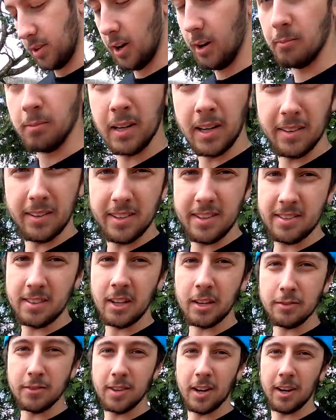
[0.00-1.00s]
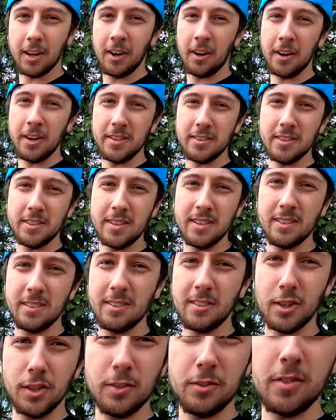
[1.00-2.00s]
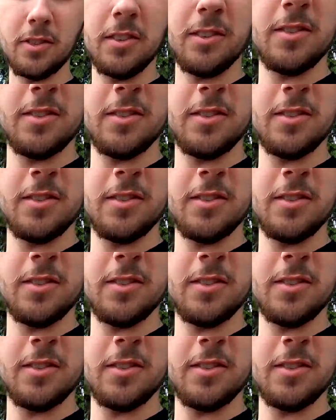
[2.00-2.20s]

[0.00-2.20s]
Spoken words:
a compound. This stuff's not crazy. So as